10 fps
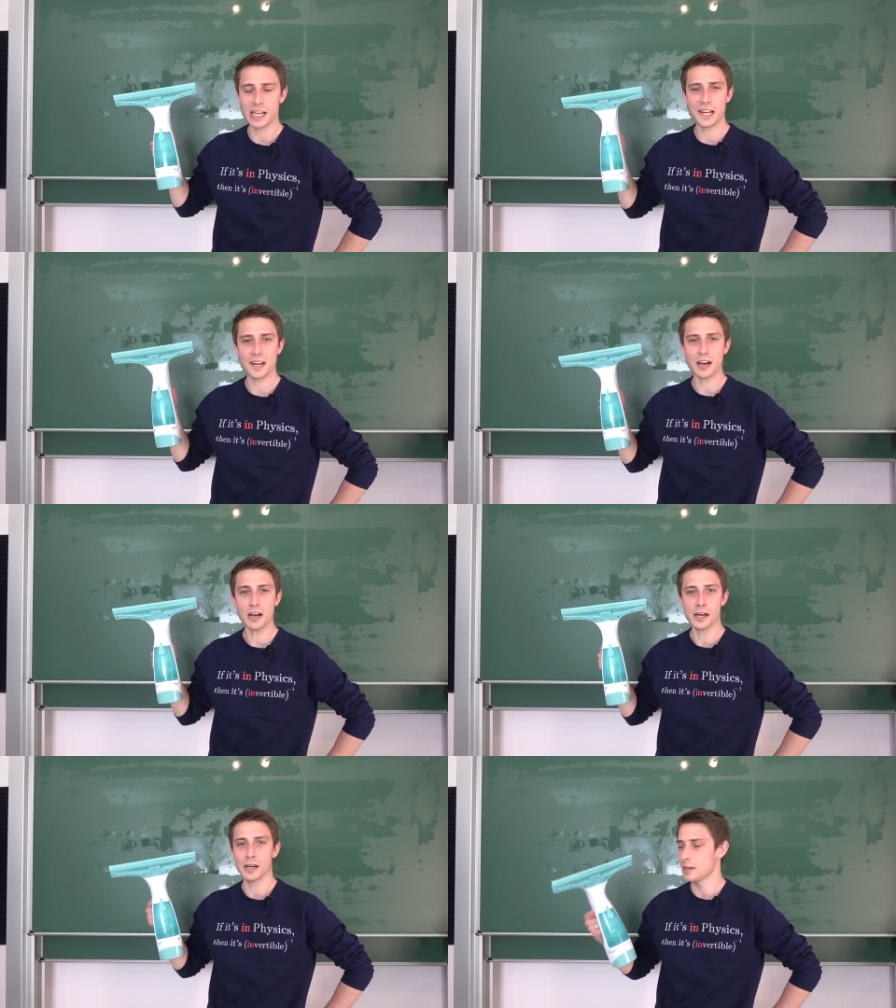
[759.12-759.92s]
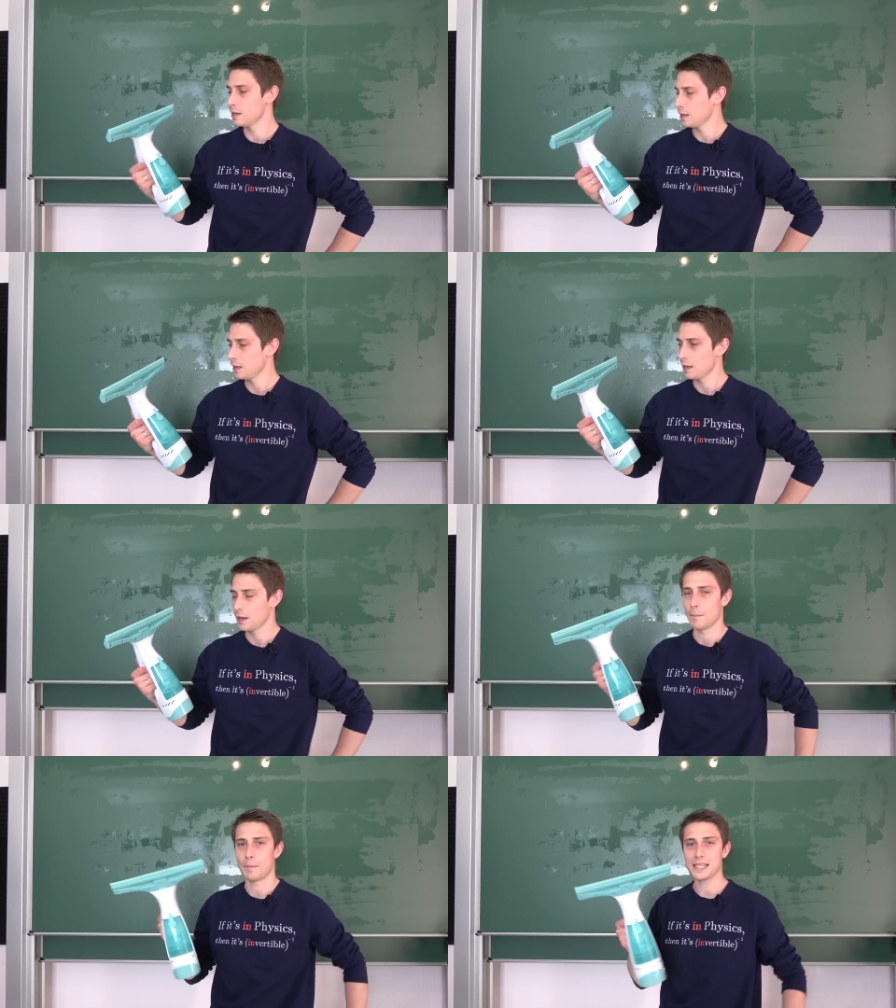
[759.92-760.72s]
cleaner.
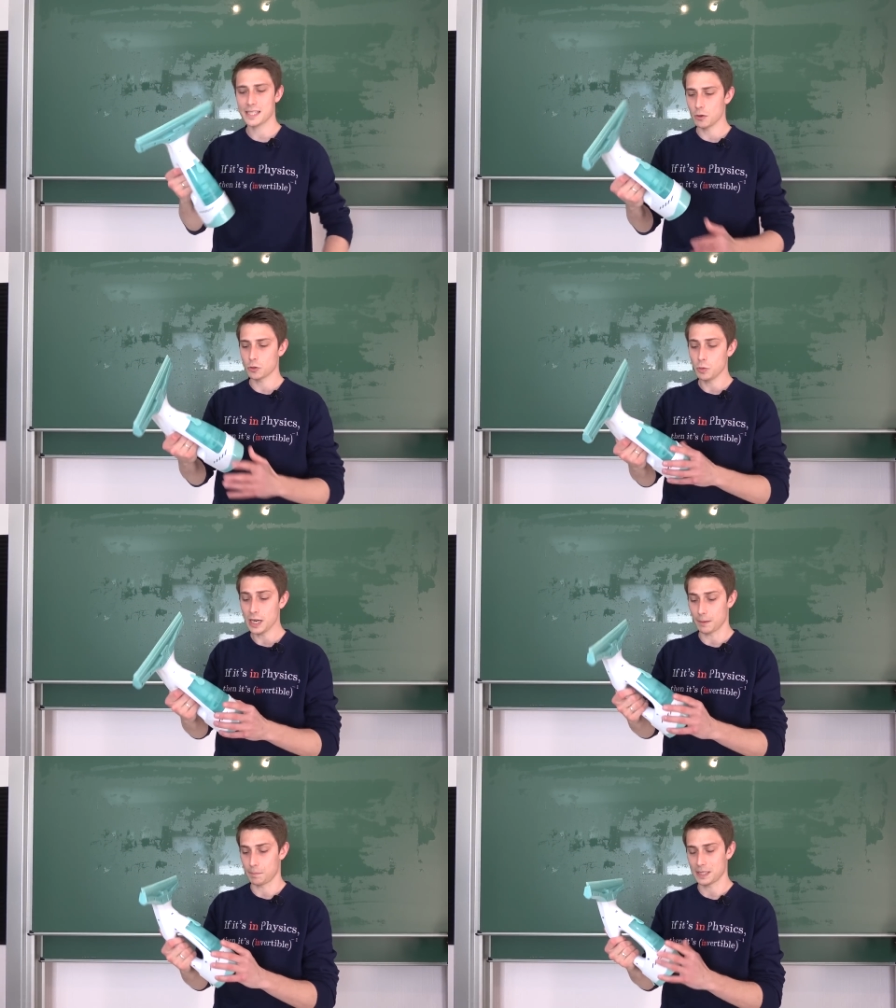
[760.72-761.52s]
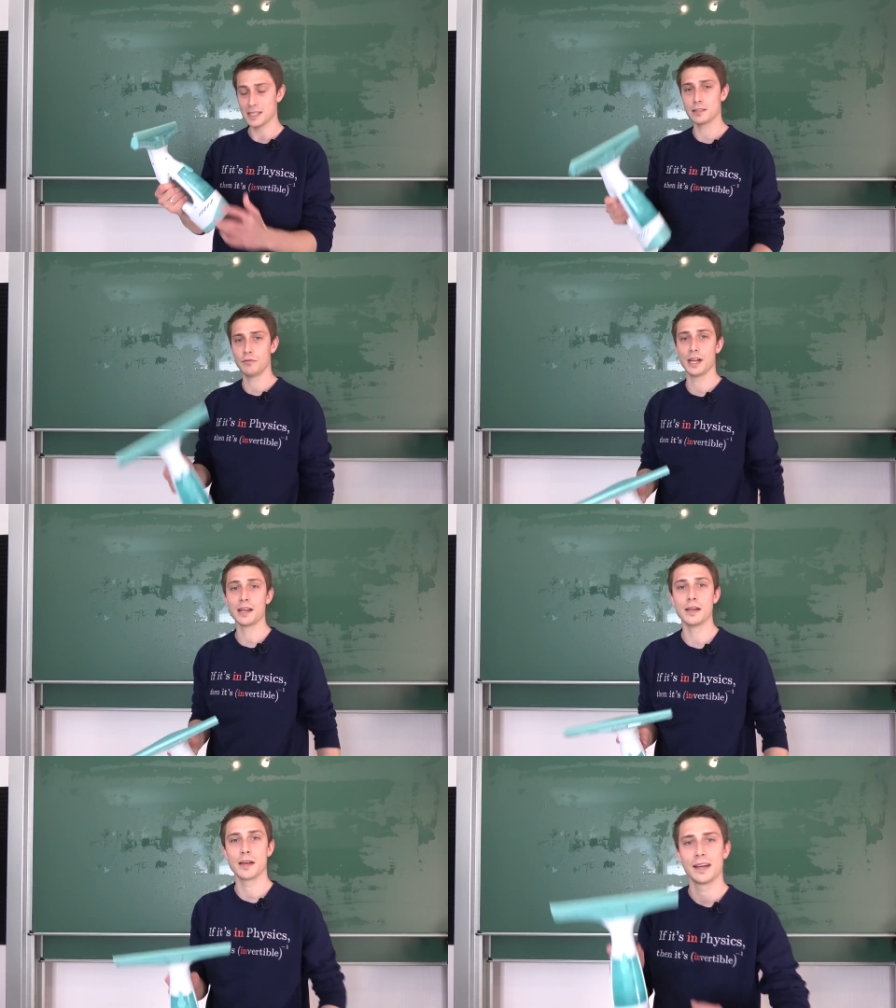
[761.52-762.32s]
Might sound weird, but this
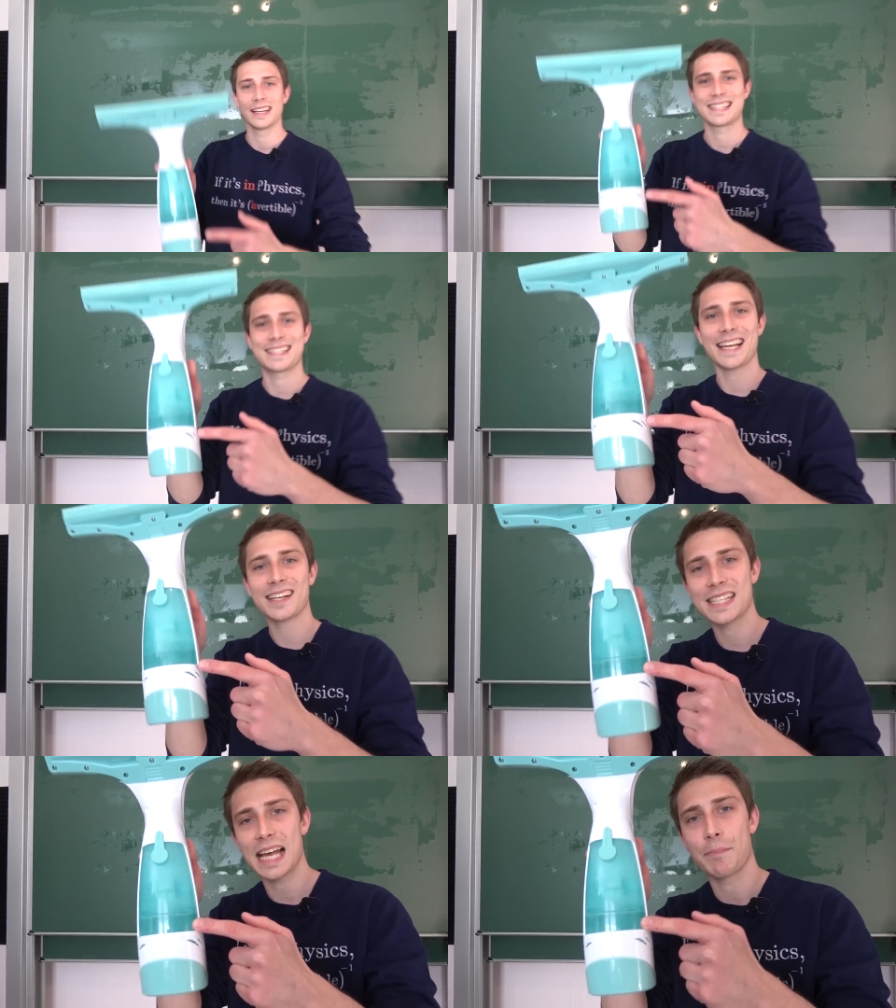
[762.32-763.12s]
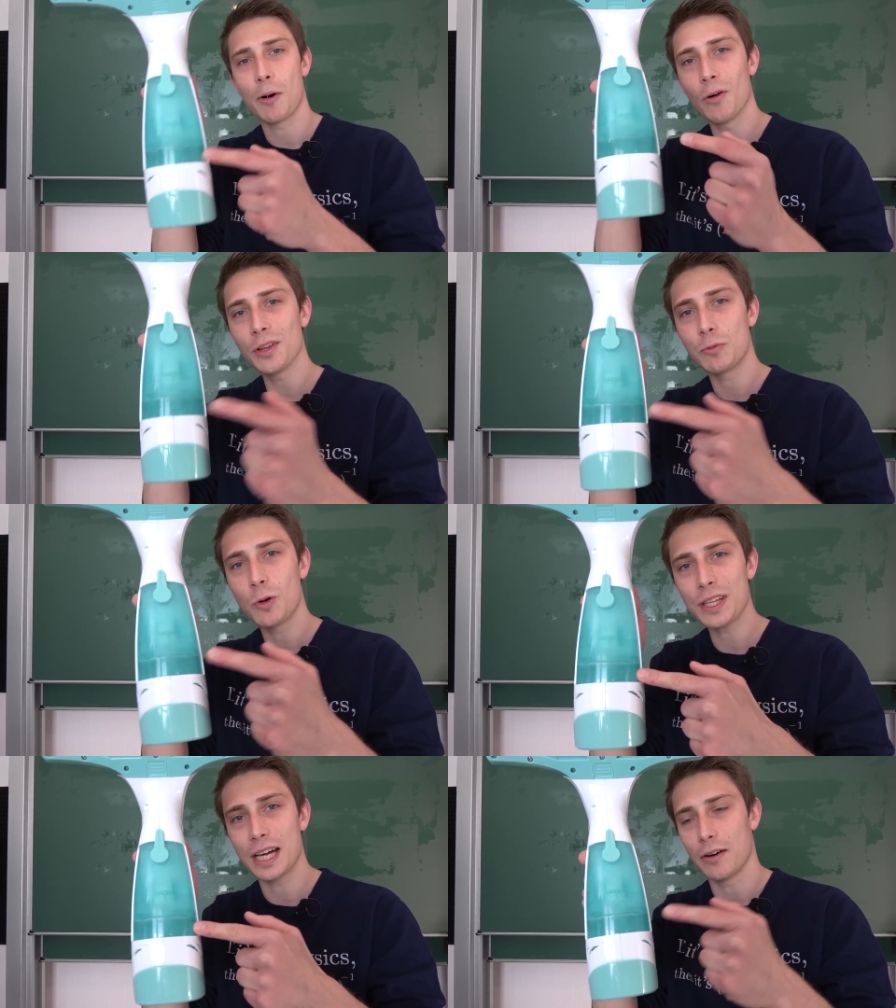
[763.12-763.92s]
thing sucks up all the
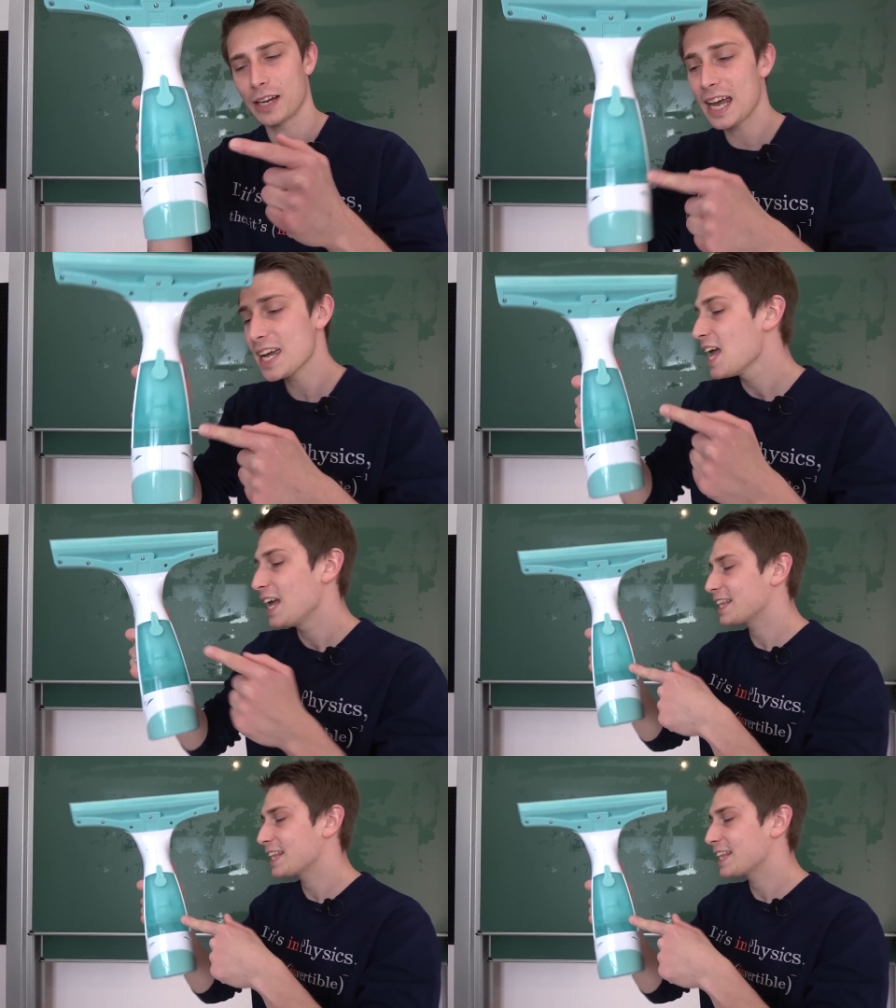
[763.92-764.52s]
water, okay?